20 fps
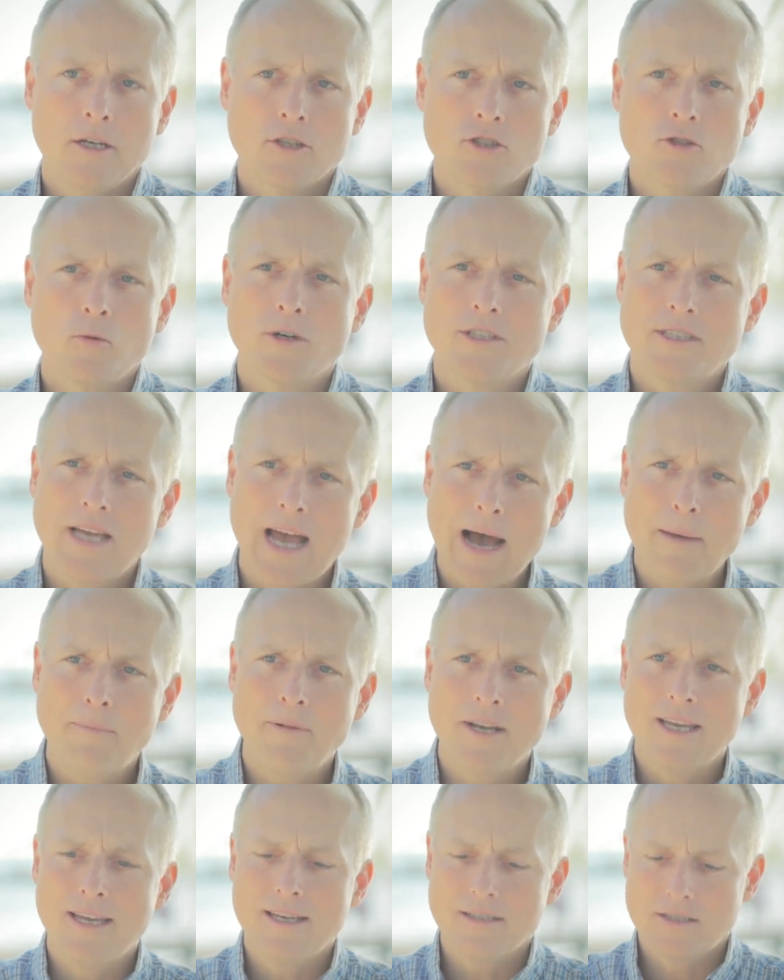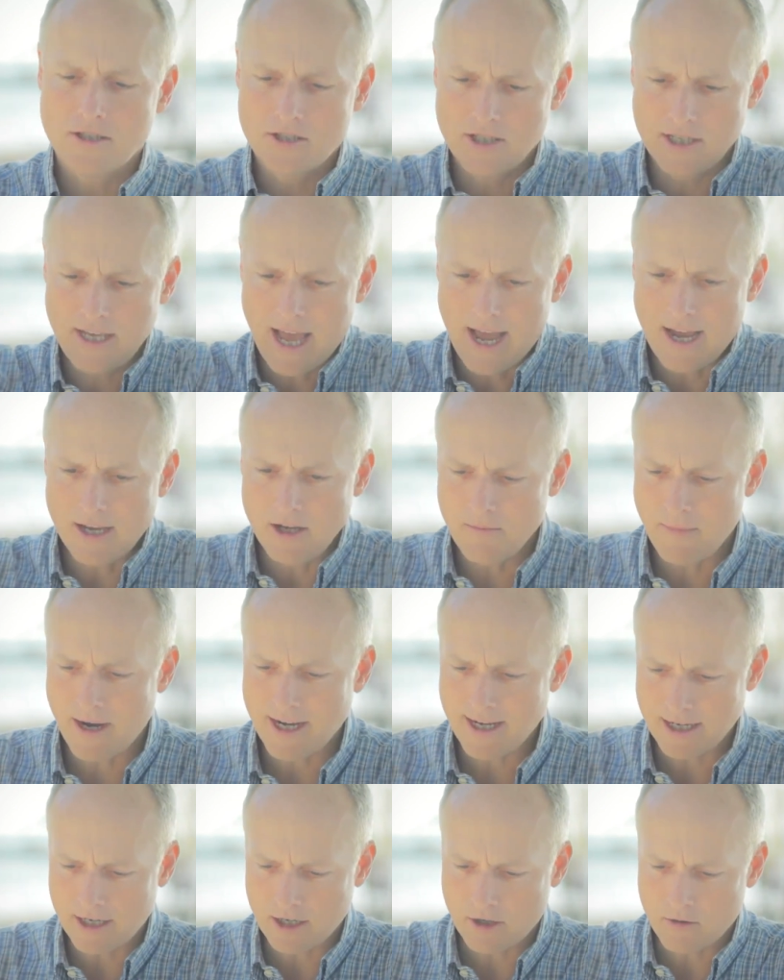So what's happening is you
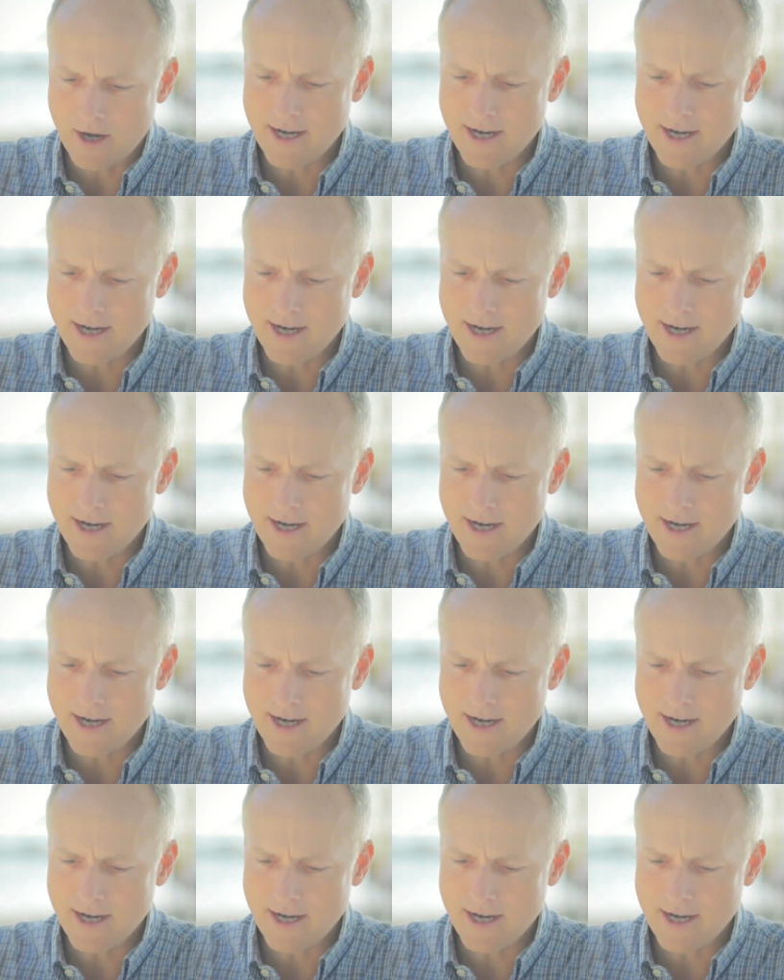might get a